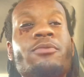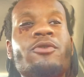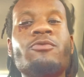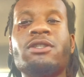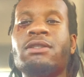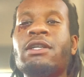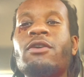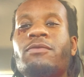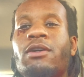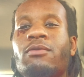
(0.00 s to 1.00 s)
with yourself,
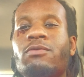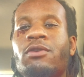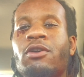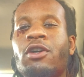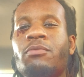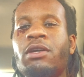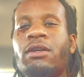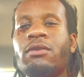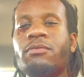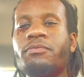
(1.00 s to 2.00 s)
though. You know what I mean?
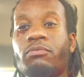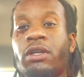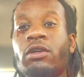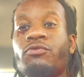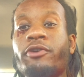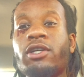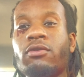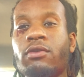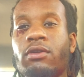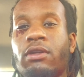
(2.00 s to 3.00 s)
Being real,
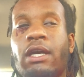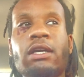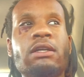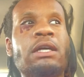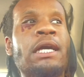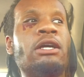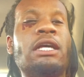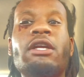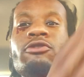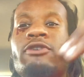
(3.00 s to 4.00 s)
like
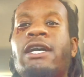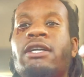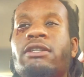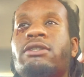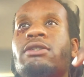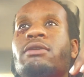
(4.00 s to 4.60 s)
it requires